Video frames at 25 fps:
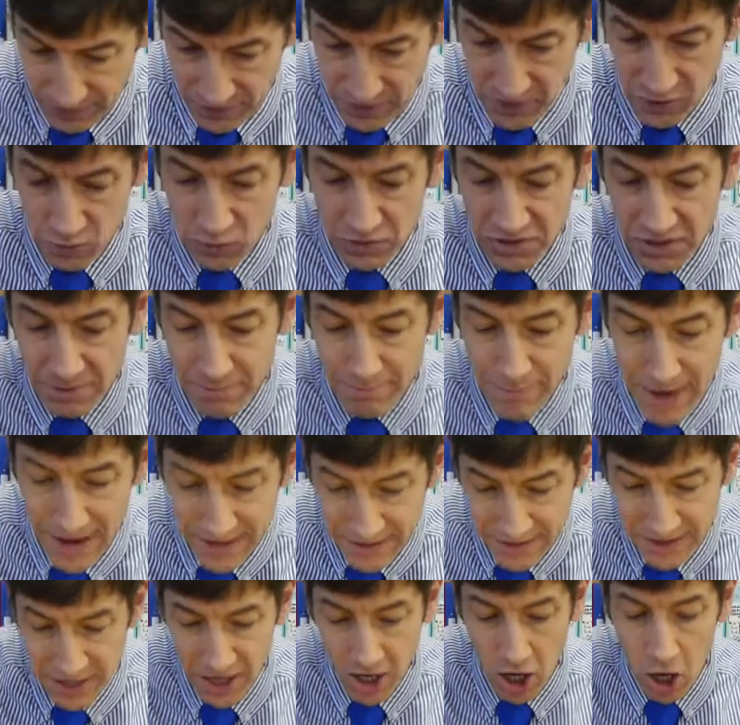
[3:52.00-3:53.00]
there was a
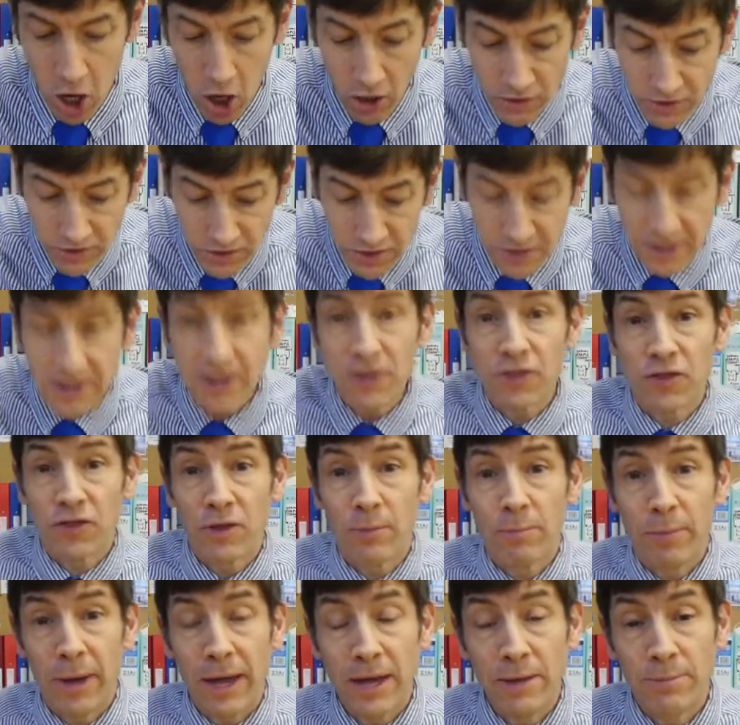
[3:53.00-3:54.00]
magnet underneath the
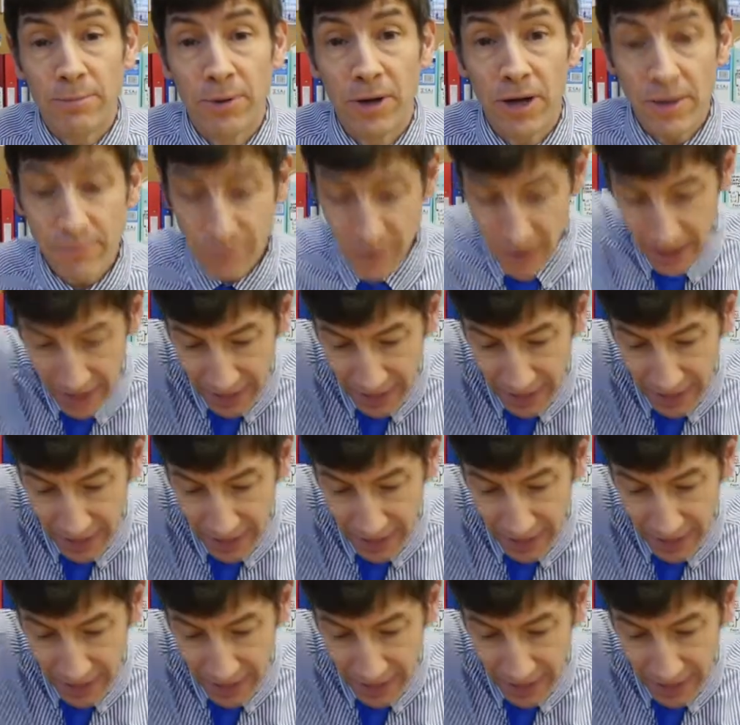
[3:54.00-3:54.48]
paper.